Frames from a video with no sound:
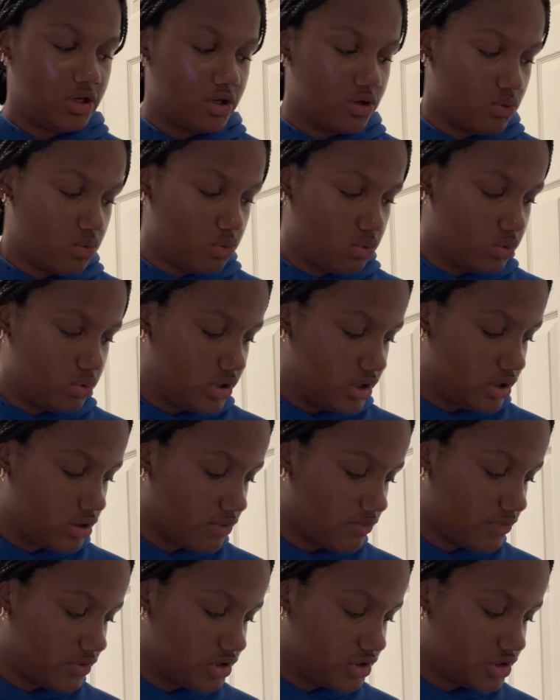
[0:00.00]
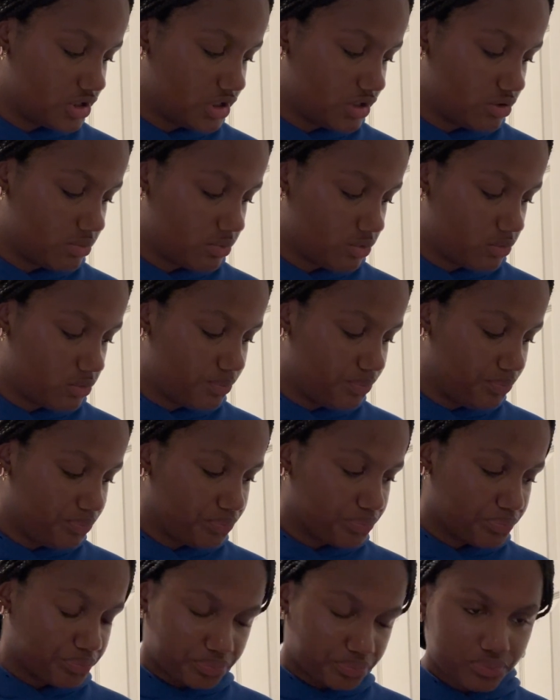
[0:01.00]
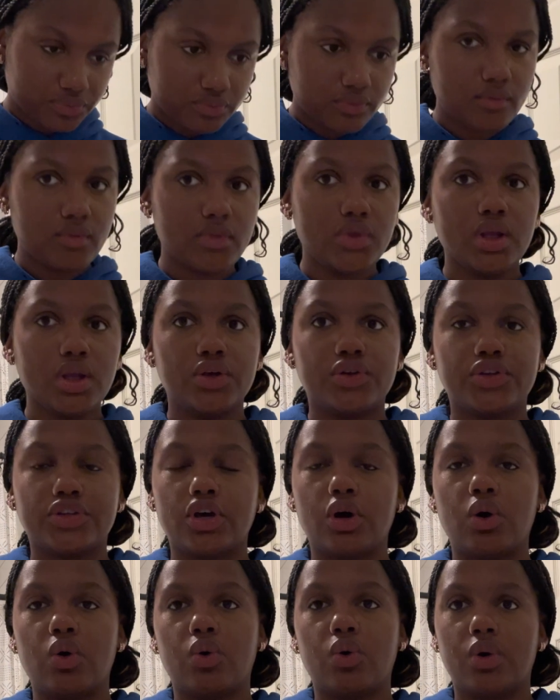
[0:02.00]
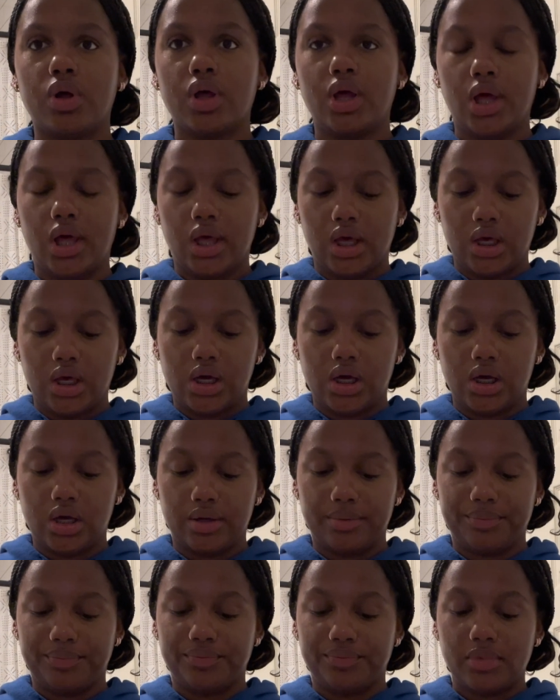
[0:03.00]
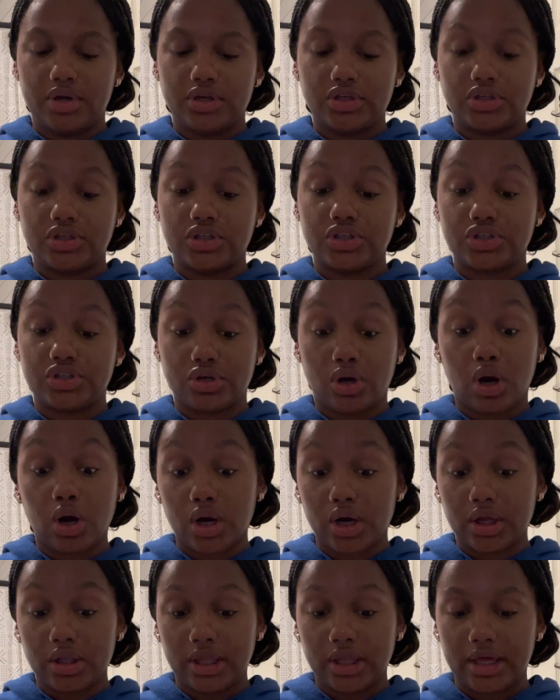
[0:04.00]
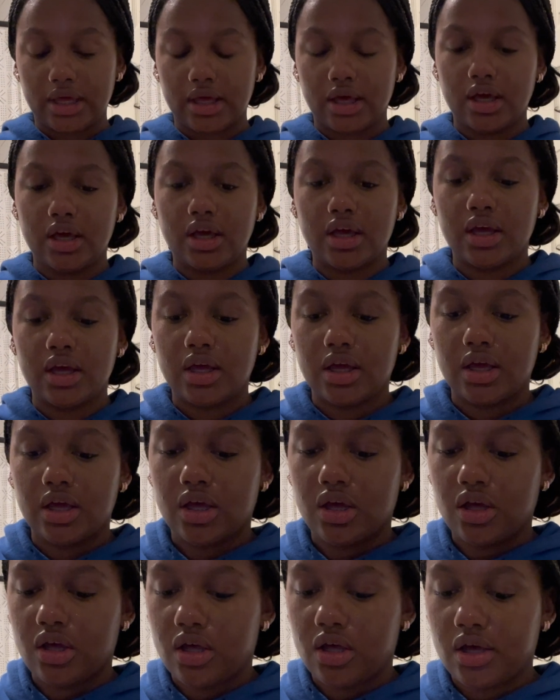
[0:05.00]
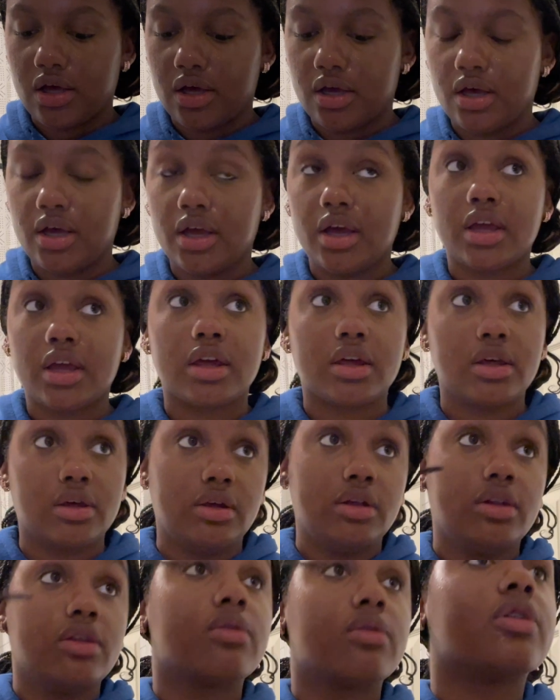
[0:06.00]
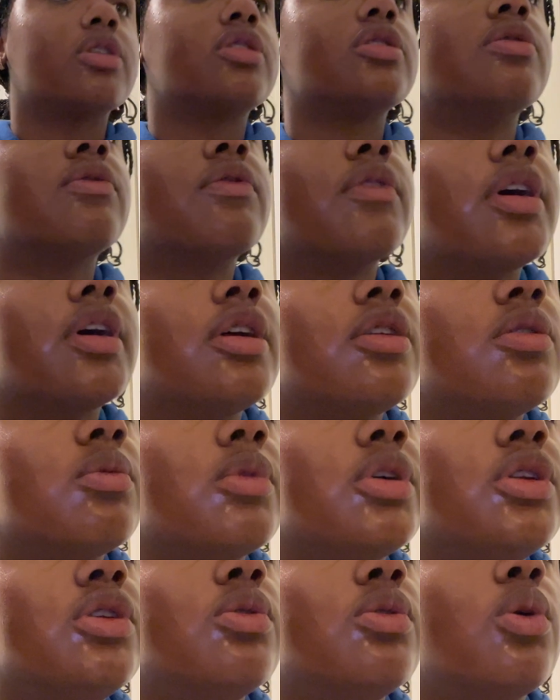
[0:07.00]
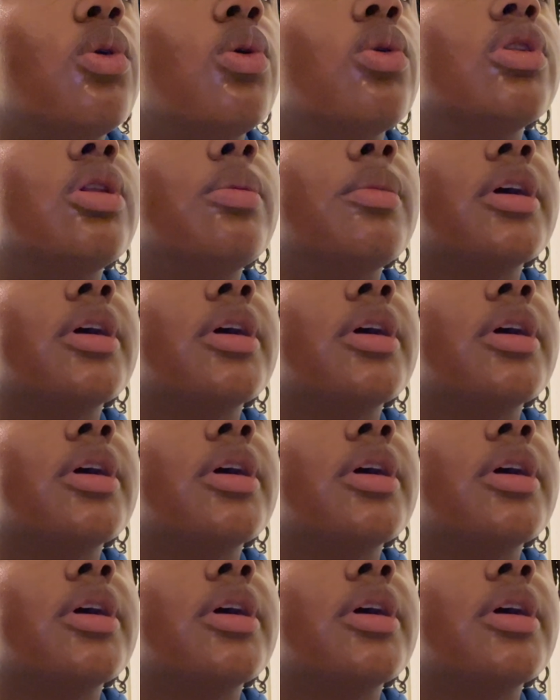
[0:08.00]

and holding your friends accountable. So, to start, like, a good Christian friend, when you hold them